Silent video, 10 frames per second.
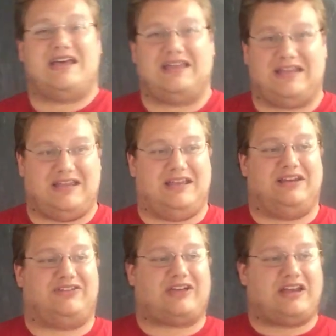And
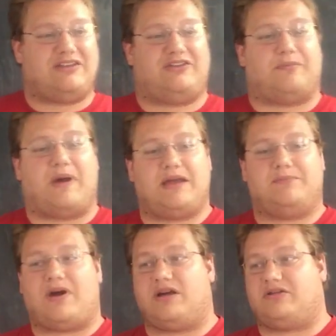it's kind of this
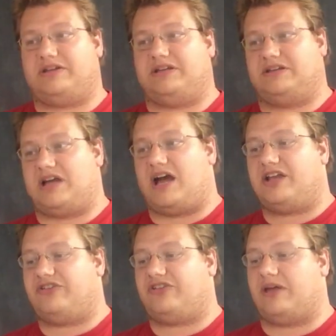mind-boggling
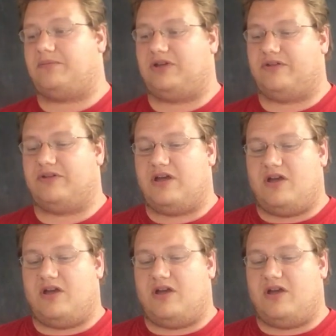concept of,